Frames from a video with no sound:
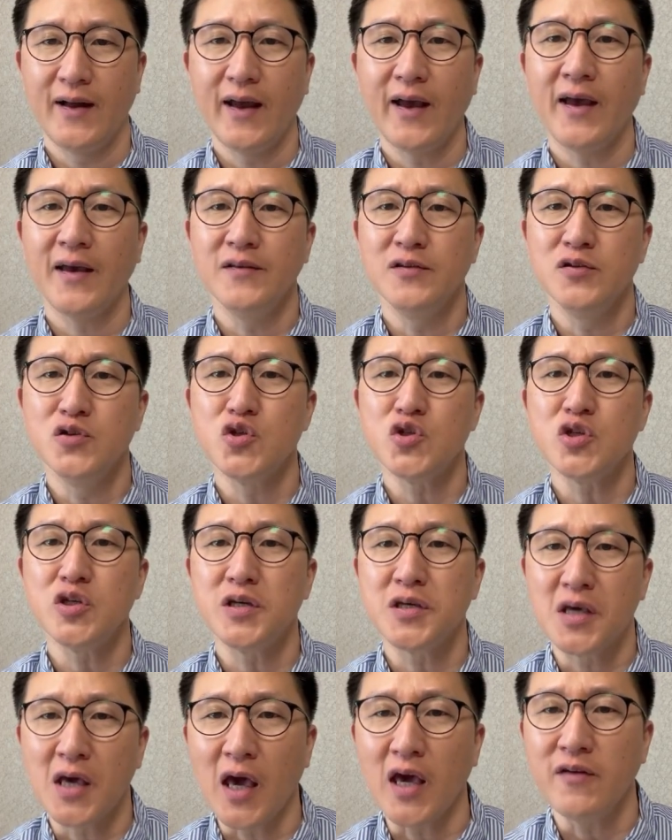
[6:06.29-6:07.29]
And
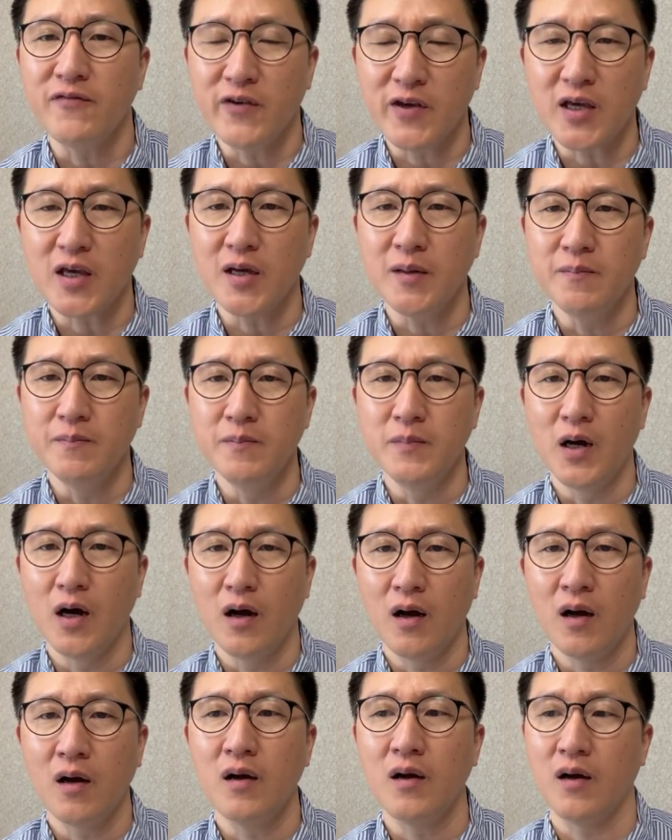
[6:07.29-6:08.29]
she gave him
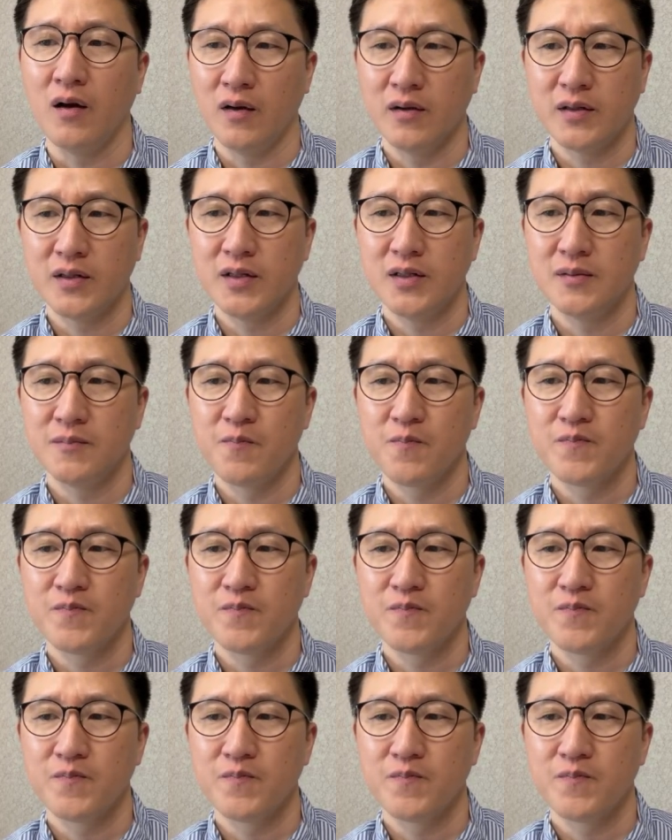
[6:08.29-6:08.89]
a hug.